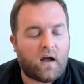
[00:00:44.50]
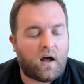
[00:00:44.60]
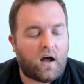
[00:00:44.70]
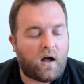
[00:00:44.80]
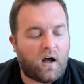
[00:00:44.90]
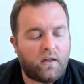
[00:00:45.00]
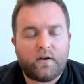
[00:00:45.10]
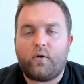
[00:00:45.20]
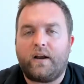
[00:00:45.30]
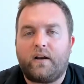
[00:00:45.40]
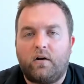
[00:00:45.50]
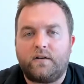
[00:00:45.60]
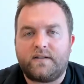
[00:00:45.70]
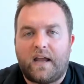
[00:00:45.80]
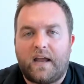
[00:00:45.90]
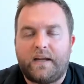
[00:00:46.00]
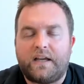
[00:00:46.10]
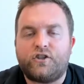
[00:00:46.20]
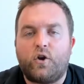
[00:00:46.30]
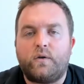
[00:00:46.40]
On the credit card statement, it
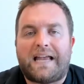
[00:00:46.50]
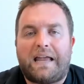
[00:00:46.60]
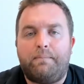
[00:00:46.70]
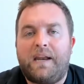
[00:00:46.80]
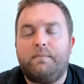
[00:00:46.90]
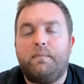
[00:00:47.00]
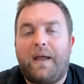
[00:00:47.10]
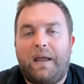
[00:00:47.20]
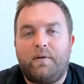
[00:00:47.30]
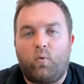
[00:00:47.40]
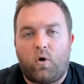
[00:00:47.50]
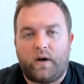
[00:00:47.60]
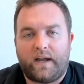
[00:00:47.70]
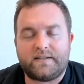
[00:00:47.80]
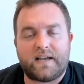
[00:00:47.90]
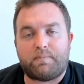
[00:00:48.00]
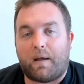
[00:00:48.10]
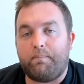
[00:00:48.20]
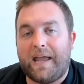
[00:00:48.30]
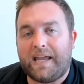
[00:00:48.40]
shows a minimum payment warning. It says by
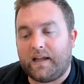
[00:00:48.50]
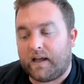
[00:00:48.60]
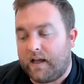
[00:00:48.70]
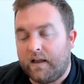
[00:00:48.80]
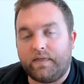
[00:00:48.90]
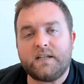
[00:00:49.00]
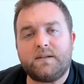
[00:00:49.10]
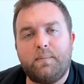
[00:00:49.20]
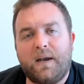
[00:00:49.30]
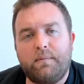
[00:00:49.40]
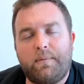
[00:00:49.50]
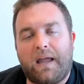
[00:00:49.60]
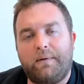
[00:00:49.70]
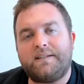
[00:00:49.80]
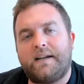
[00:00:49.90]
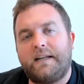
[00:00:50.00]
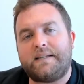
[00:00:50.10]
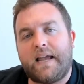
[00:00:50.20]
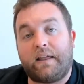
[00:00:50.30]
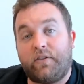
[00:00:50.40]
making this minimum payment, it's going to
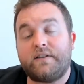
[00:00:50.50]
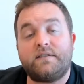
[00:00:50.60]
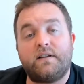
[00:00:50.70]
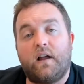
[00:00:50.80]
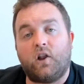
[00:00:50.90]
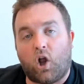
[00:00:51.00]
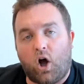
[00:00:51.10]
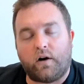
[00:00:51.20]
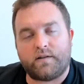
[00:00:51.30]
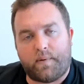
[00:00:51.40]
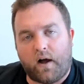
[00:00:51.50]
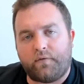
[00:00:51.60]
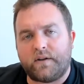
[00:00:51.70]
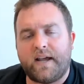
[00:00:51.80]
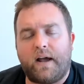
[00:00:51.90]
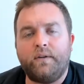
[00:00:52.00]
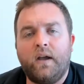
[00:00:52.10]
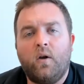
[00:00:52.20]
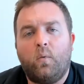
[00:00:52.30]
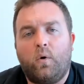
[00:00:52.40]
take this long to pay off the debt.
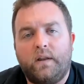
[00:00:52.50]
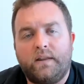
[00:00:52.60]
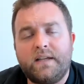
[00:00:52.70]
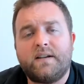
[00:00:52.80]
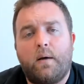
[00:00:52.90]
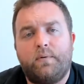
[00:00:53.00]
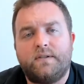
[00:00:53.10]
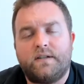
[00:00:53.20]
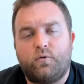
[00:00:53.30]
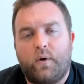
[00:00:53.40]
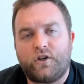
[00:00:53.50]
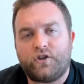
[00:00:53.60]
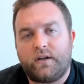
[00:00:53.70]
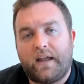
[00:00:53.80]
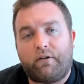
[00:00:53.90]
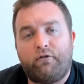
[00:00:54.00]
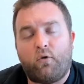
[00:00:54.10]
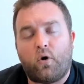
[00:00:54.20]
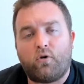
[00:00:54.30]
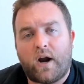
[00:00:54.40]
Well, in this couple's situation, they had
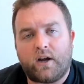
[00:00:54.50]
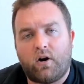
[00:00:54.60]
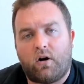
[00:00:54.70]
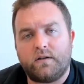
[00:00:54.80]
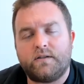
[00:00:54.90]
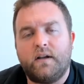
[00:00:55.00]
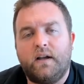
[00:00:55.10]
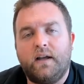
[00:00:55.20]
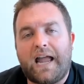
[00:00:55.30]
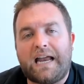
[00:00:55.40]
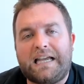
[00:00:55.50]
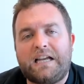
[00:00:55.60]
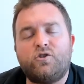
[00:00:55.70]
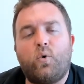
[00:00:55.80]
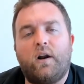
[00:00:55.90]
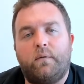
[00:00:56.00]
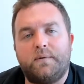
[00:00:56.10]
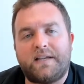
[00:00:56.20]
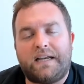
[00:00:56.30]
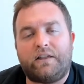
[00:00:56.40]
4 credit cards, and each one of them
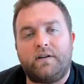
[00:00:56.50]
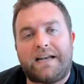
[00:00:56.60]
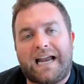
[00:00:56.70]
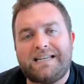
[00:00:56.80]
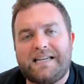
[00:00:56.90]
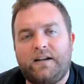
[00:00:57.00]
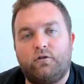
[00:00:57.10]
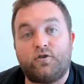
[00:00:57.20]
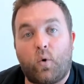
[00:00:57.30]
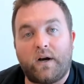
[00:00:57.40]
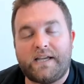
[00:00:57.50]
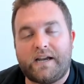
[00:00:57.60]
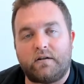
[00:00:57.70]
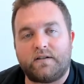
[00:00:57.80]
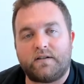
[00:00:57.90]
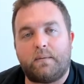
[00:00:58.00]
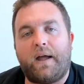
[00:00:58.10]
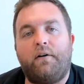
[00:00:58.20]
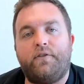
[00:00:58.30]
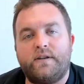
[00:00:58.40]
said either 19 or 20 years to pay
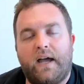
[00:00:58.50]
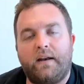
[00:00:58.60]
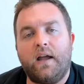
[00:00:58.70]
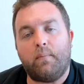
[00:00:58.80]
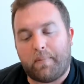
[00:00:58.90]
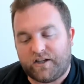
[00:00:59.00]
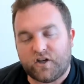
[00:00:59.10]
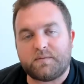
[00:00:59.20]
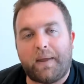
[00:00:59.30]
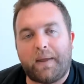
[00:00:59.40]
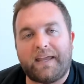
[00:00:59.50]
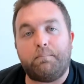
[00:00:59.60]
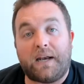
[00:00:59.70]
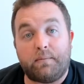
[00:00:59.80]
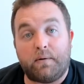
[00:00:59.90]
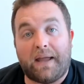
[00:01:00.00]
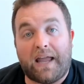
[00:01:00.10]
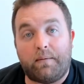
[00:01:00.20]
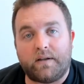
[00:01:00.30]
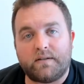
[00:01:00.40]
off their debt by just making minimum
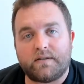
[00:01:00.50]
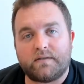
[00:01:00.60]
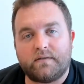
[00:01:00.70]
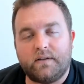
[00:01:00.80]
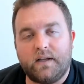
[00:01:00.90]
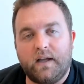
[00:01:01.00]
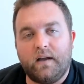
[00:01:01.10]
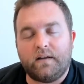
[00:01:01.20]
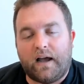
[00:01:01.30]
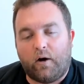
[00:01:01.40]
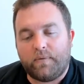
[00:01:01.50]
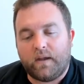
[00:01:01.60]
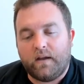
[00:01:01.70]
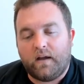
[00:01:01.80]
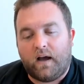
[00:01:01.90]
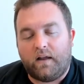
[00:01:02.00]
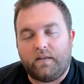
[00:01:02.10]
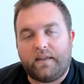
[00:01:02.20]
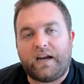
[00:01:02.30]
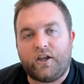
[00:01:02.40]
payments. Now,
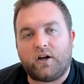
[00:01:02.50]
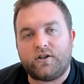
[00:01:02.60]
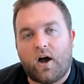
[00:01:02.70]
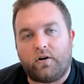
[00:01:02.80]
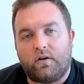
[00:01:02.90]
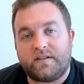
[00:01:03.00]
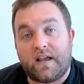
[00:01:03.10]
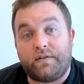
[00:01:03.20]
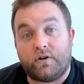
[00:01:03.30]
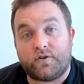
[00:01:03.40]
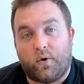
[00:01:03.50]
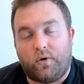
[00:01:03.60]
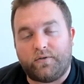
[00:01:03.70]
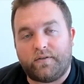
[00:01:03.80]
they had a young daughter, 7 years old.